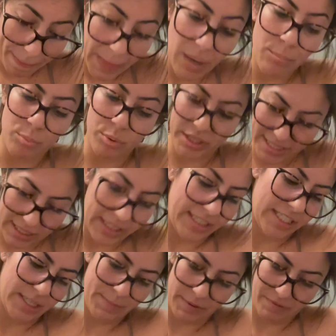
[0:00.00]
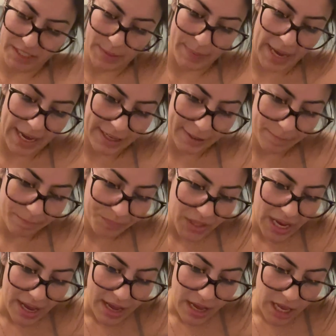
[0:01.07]
Bristly tip of its back.
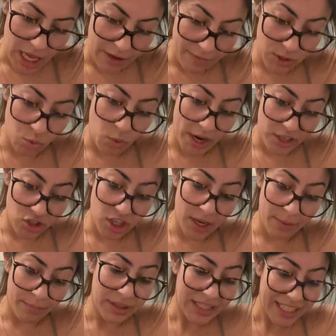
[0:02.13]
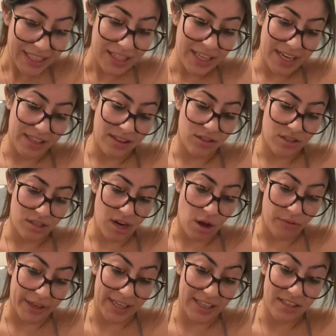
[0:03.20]
It was wedged completely in the snow
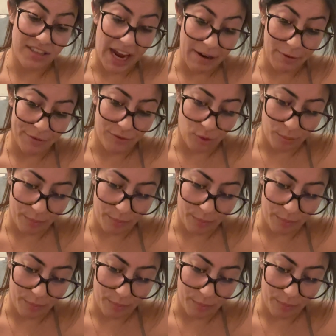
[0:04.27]
like styrofoam